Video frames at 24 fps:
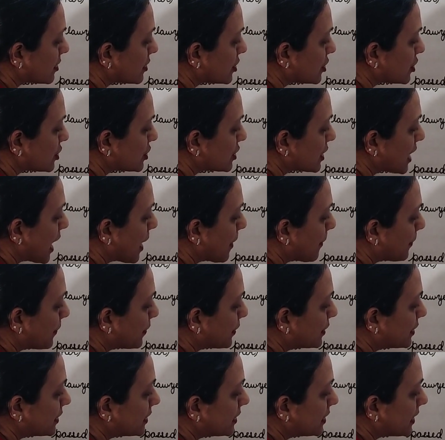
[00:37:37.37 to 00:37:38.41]

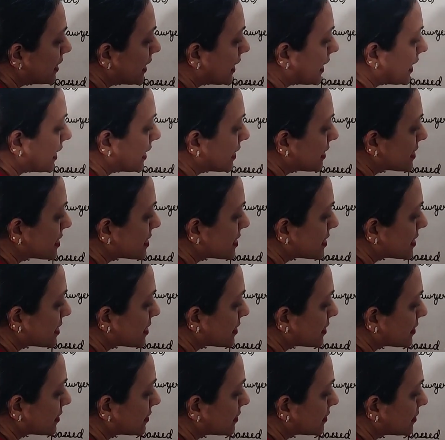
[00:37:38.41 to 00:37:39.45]
sharpened
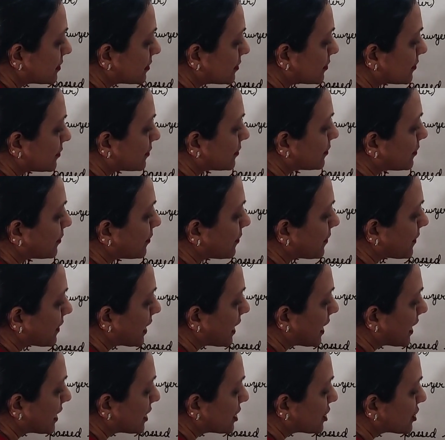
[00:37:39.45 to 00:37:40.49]
it.
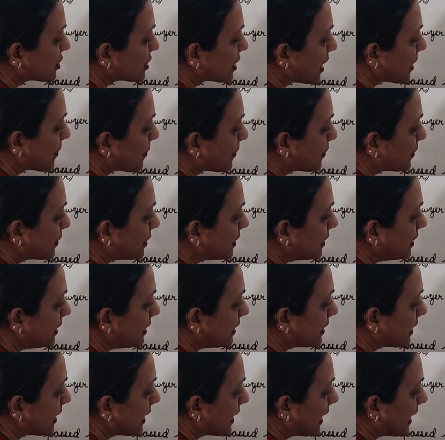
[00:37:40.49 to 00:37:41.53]
I
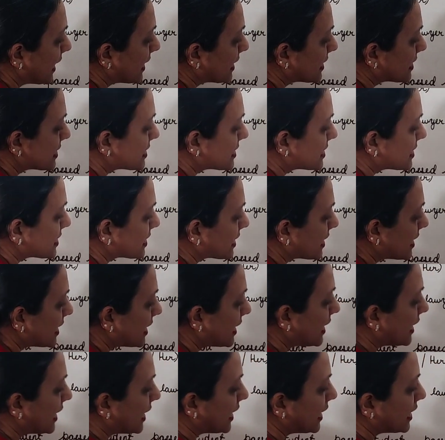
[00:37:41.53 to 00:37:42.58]
sharpened it.
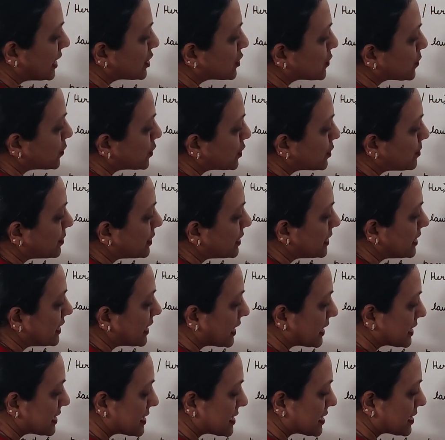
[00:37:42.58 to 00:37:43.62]
It would be
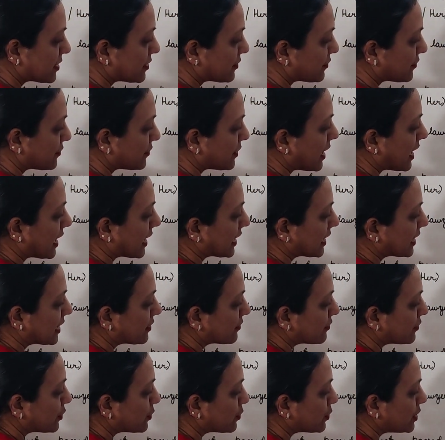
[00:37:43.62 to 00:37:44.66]
the answer if I
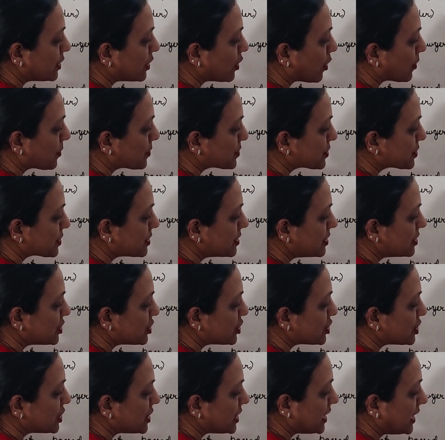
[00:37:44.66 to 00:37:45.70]
give you the option
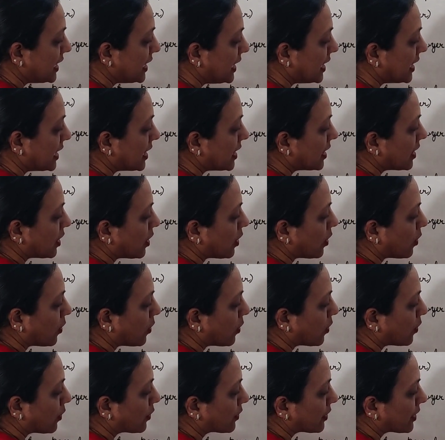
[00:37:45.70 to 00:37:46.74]
she
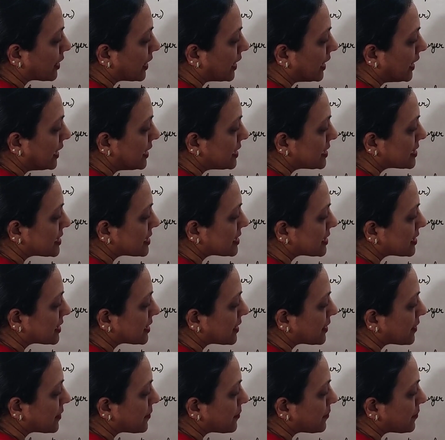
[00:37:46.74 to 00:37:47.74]
or it.